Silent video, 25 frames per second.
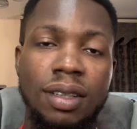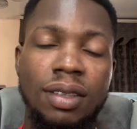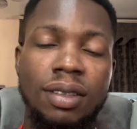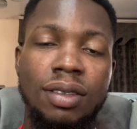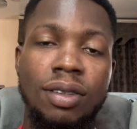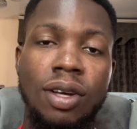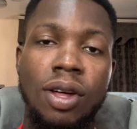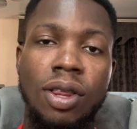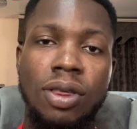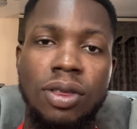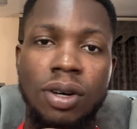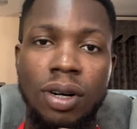
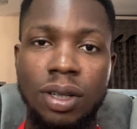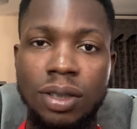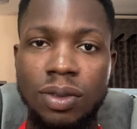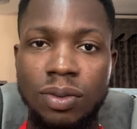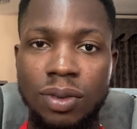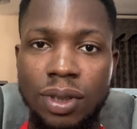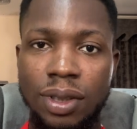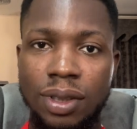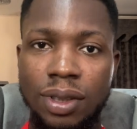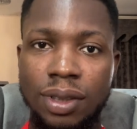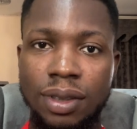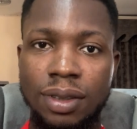The third
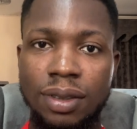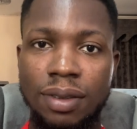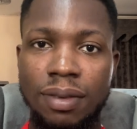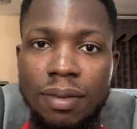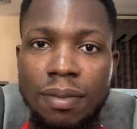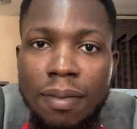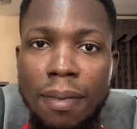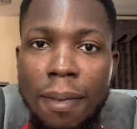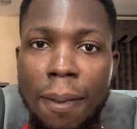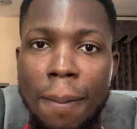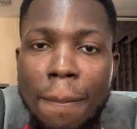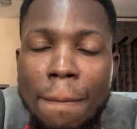one
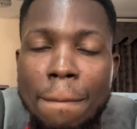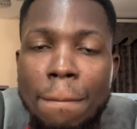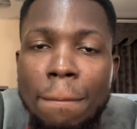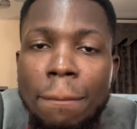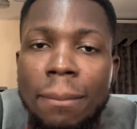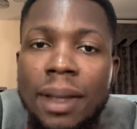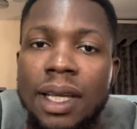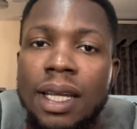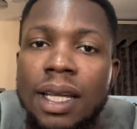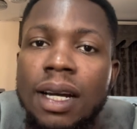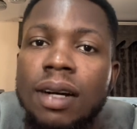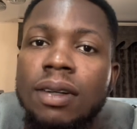
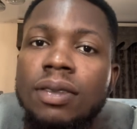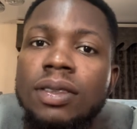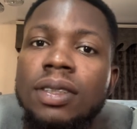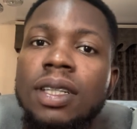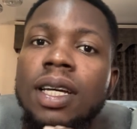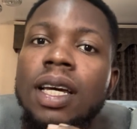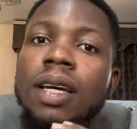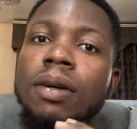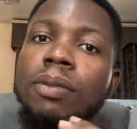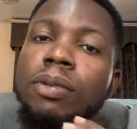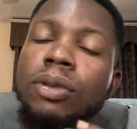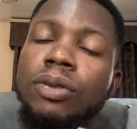that I was
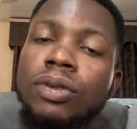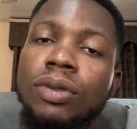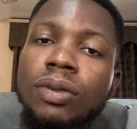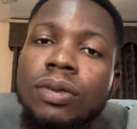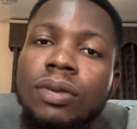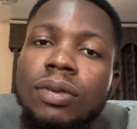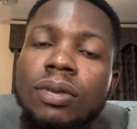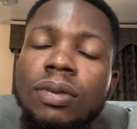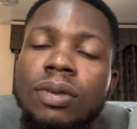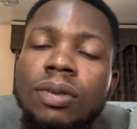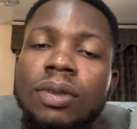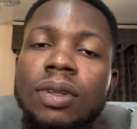able
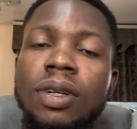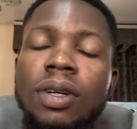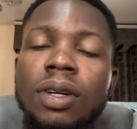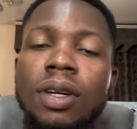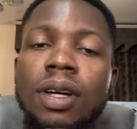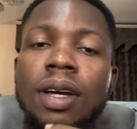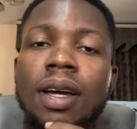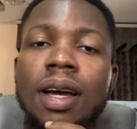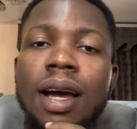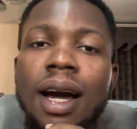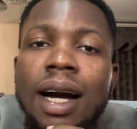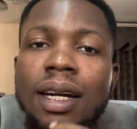to
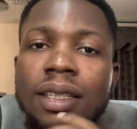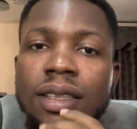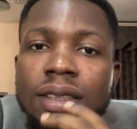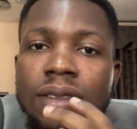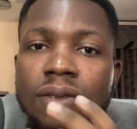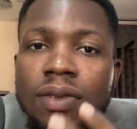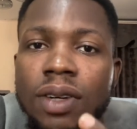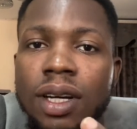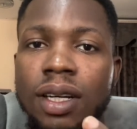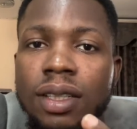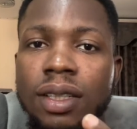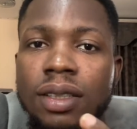
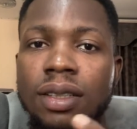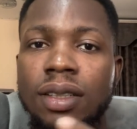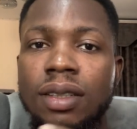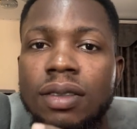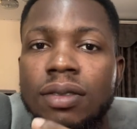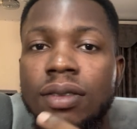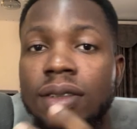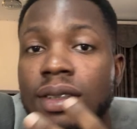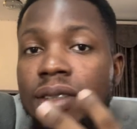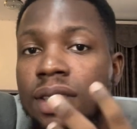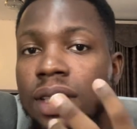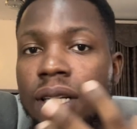activate
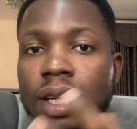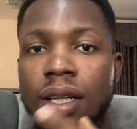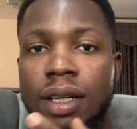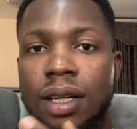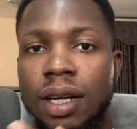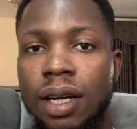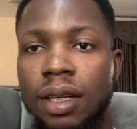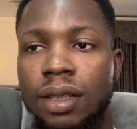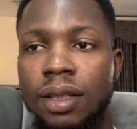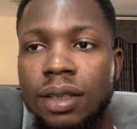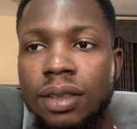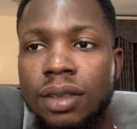was
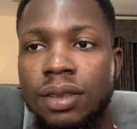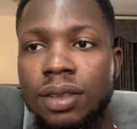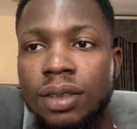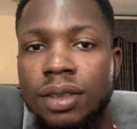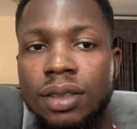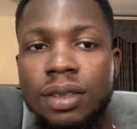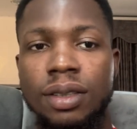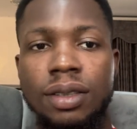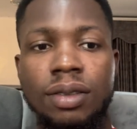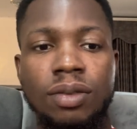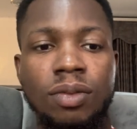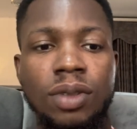
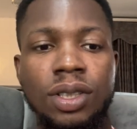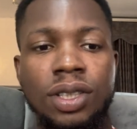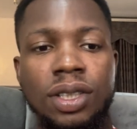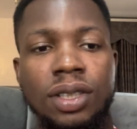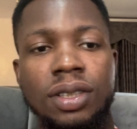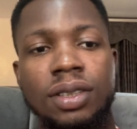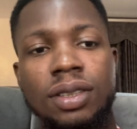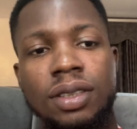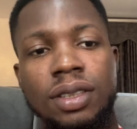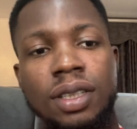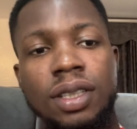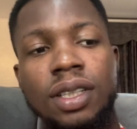telekinesis, which
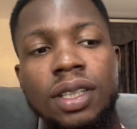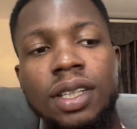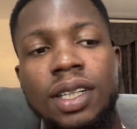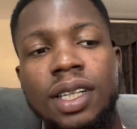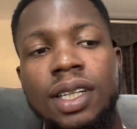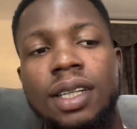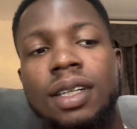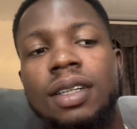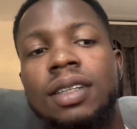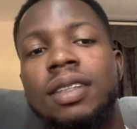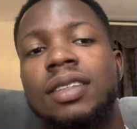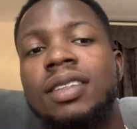is
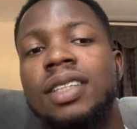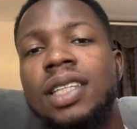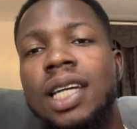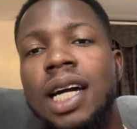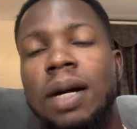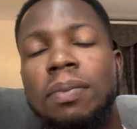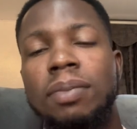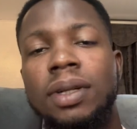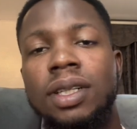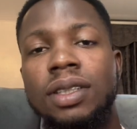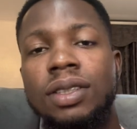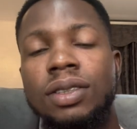the
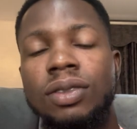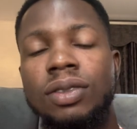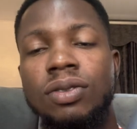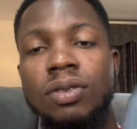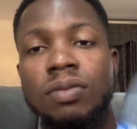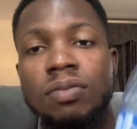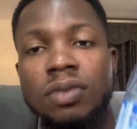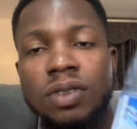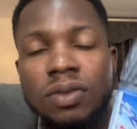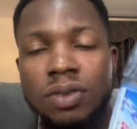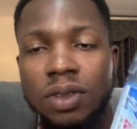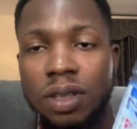ability to
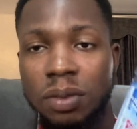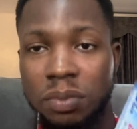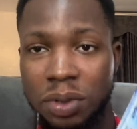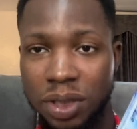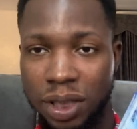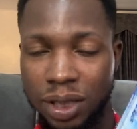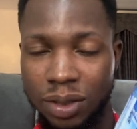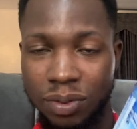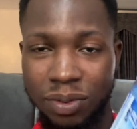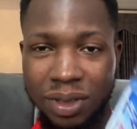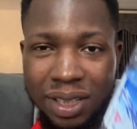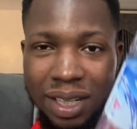move
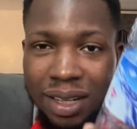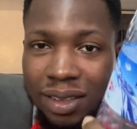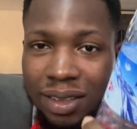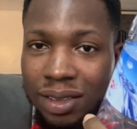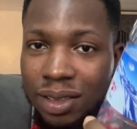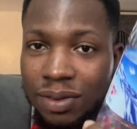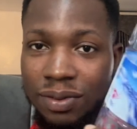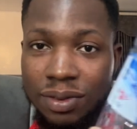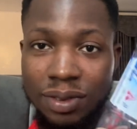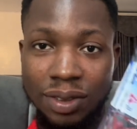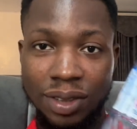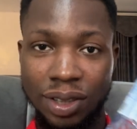objects without
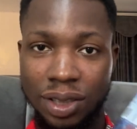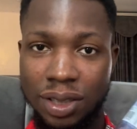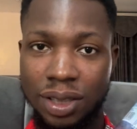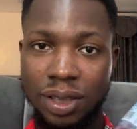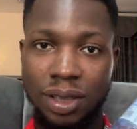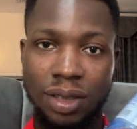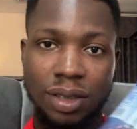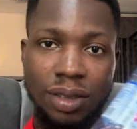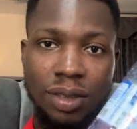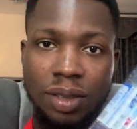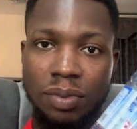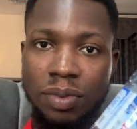even touching
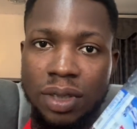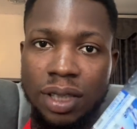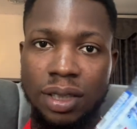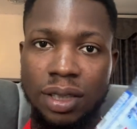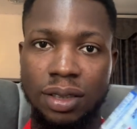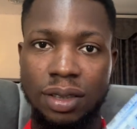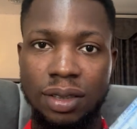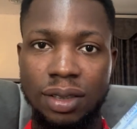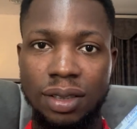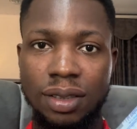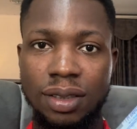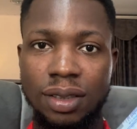this
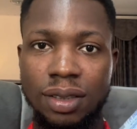object.